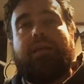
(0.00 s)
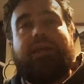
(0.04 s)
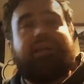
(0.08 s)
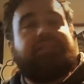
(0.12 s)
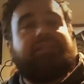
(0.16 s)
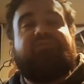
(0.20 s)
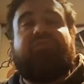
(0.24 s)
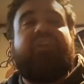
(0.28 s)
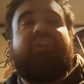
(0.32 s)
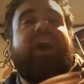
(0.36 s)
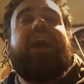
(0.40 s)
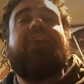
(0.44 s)

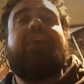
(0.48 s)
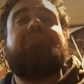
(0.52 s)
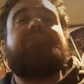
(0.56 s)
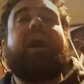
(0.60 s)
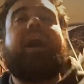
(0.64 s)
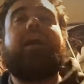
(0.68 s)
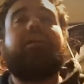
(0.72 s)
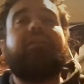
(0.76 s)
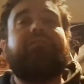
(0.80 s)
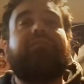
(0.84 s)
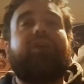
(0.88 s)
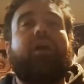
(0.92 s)
That's 5
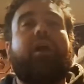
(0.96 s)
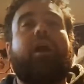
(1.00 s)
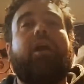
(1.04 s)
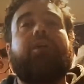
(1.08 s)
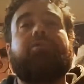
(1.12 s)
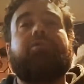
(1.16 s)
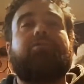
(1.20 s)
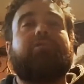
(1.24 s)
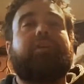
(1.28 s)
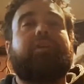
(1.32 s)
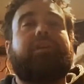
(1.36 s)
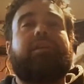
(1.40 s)
out of
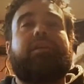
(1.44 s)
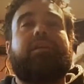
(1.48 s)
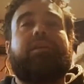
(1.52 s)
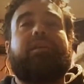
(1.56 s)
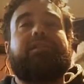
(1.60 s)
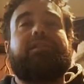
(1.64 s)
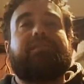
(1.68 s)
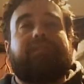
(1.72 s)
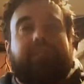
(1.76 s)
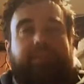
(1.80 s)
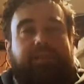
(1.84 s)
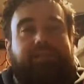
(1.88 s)
100.
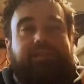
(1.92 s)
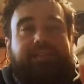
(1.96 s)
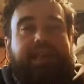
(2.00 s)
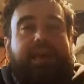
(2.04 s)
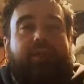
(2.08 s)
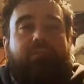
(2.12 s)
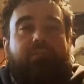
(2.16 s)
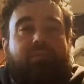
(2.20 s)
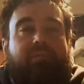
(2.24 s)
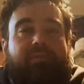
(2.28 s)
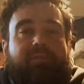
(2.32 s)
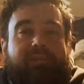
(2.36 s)
Is
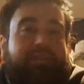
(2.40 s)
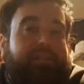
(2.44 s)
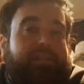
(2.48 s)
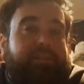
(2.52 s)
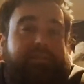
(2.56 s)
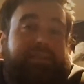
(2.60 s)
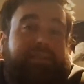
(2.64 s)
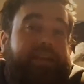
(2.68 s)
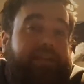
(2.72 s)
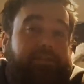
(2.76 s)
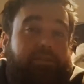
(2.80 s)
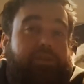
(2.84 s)

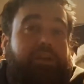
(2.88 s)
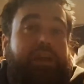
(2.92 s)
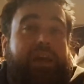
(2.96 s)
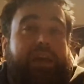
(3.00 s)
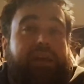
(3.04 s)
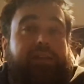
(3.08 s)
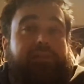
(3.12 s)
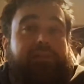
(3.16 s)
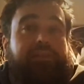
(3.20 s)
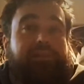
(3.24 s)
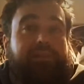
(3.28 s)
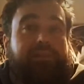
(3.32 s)
that
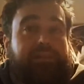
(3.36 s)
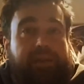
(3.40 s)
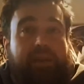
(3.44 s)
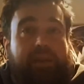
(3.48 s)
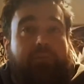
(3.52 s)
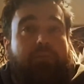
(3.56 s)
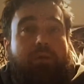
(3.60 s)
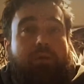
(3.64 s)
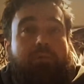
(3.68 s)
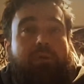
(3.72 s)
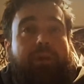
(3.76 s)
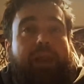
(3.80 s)
chance? Is
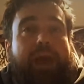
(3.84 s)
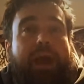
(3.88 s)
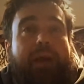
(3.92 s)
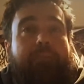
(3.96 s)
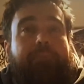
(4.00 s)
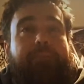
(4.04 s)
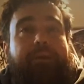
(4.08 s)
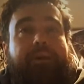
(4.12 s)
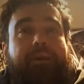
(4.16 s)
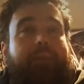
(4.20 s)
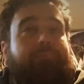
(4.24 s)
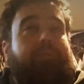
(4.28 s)
that what would
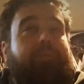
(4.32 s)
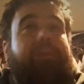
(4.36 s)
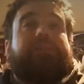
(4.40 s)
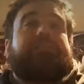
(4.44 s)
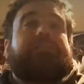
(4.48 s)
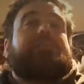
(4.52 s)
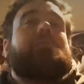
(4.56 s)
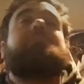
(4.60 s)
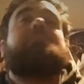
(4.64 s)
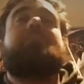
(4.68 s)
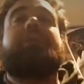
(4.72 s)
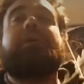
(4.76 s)
happen? I mean,
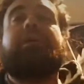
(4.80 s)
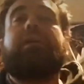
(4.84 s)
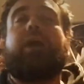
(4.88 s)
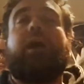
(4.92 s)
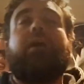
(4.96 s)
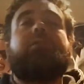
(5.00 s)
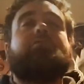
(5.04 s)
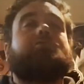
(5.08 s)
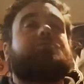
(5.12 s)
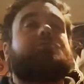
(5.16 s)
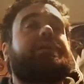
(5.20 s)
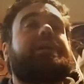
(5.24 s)
it's a big
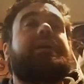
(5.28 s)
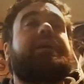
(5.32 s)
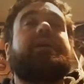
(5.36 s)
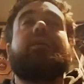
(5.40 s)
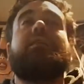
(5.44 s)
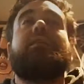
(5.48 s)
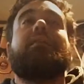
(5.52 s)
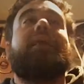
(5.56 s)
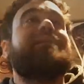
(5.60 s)
country.